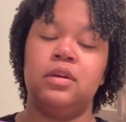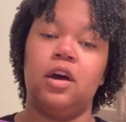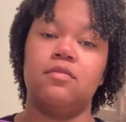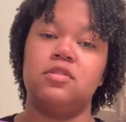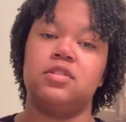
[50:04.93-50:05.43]

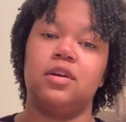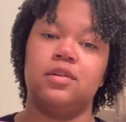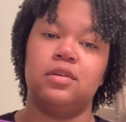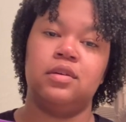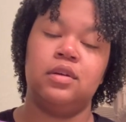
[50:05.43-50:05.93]
of this year,
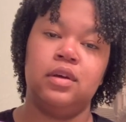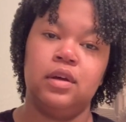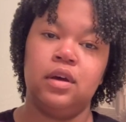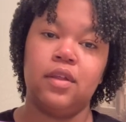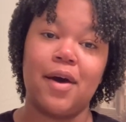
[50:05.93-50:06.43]

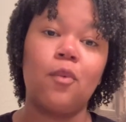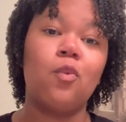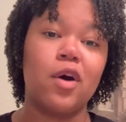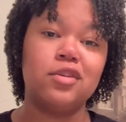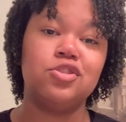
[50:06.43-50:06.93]
that
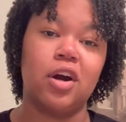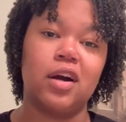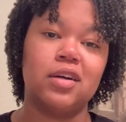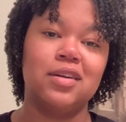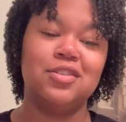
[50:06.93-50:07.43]
one
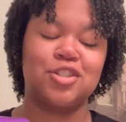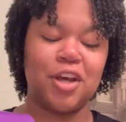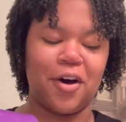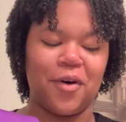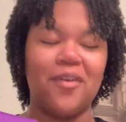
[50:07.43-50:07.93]
jar.
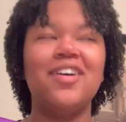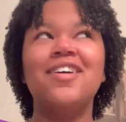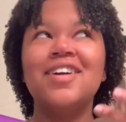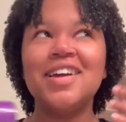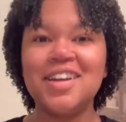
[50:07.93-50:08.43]
So
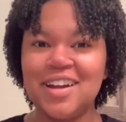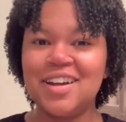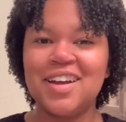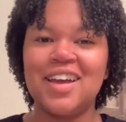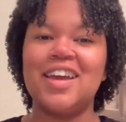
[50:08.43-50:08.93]

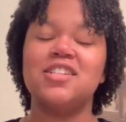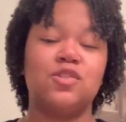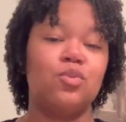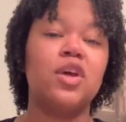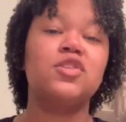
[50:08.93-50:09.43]

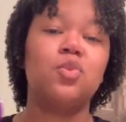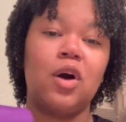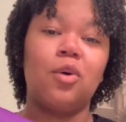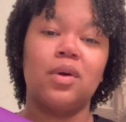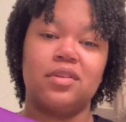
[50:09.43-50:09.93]
it's
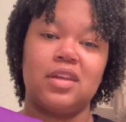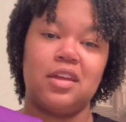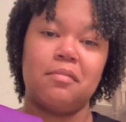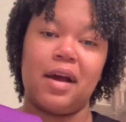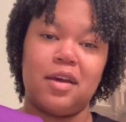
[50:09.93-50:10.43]
well worth it
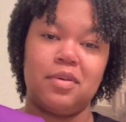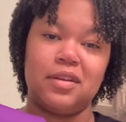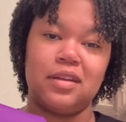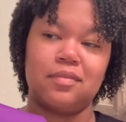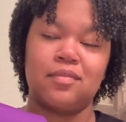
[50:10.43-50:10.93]
in my
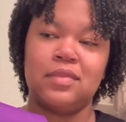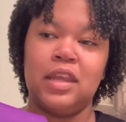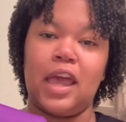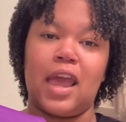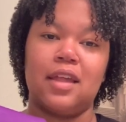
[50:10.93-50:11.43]
opinion,
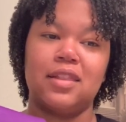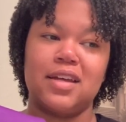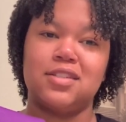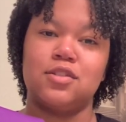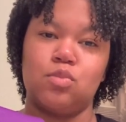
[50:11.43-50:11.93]
and
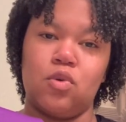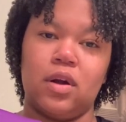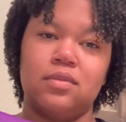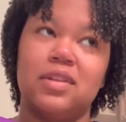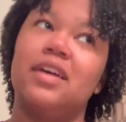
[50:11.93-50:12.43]
less is
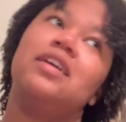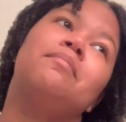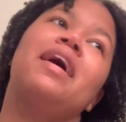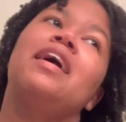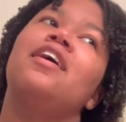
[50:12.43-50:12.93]
more. Like,
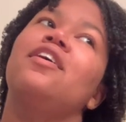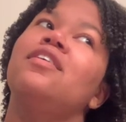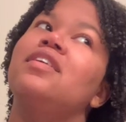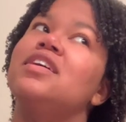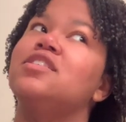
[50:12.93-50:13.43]
my
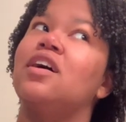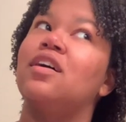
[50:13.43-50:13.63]
hair is